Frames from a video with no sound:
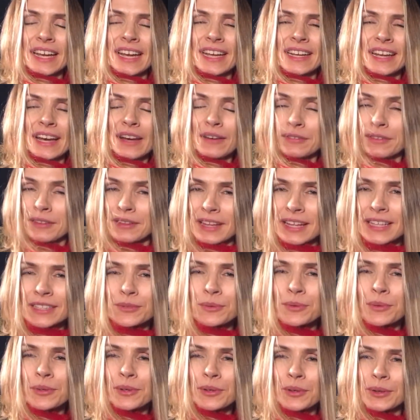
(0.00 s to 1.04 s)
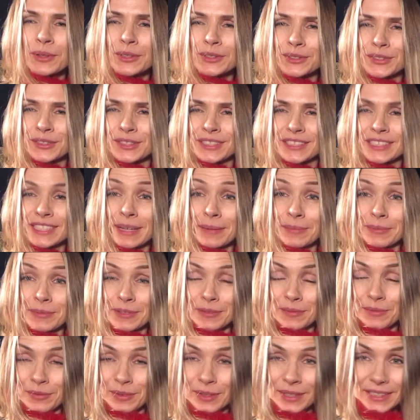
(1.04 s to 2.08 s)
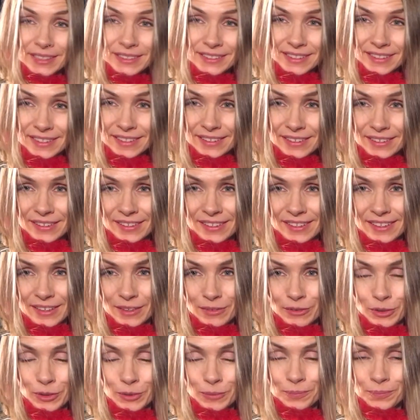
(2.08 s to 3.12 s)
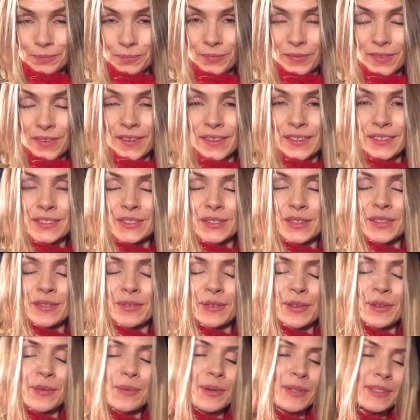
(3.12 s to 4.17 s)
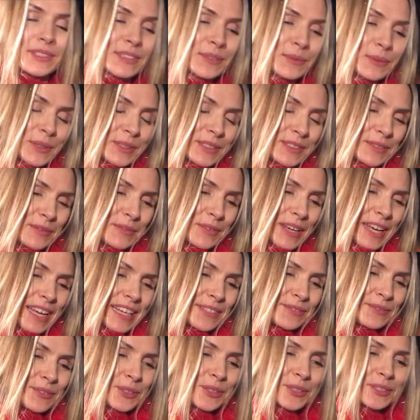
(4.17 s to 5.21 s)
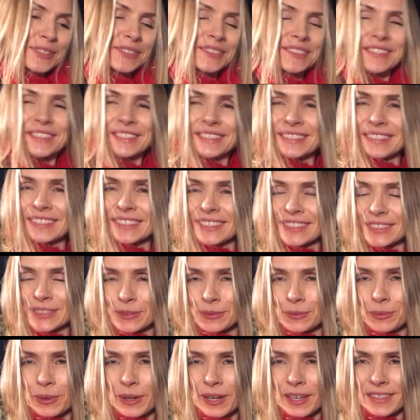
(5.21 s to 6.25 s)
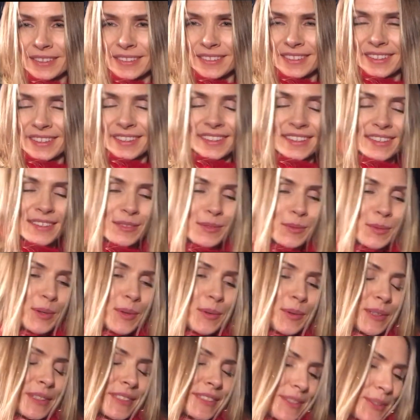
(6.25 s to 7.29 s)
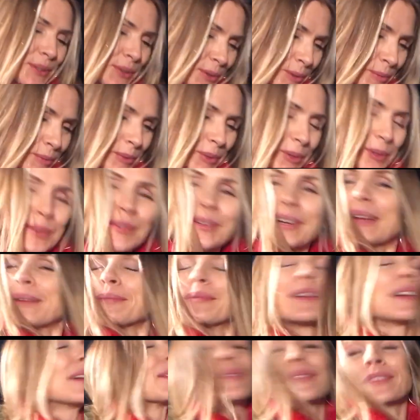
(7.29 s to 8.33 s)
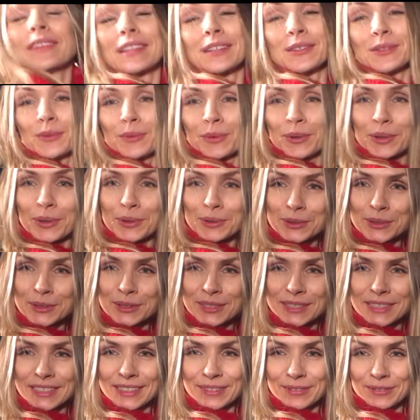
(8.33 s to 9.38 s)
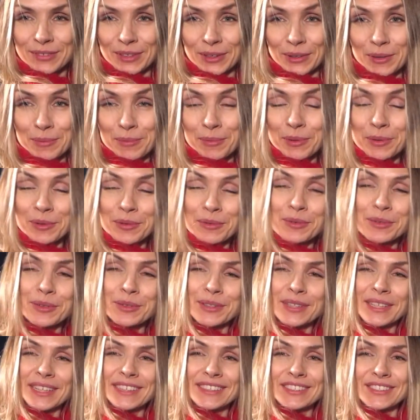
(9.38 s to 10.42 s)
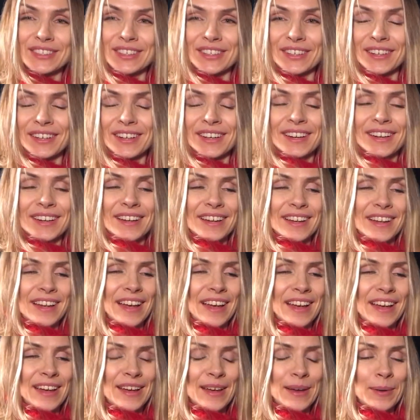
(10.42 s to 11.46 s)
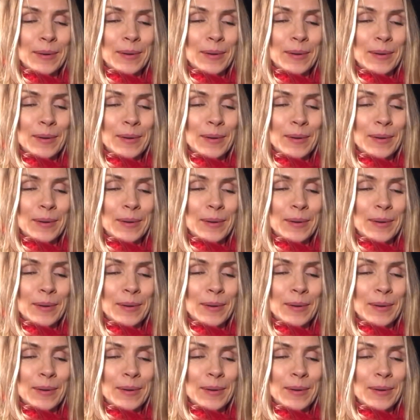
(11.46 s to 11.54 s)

And after that, we'll go into the depths of things at another level. So for the ones that want a fast version, this is six in one. If you want to watch the whole program, then you will also see very beautiful nature uh,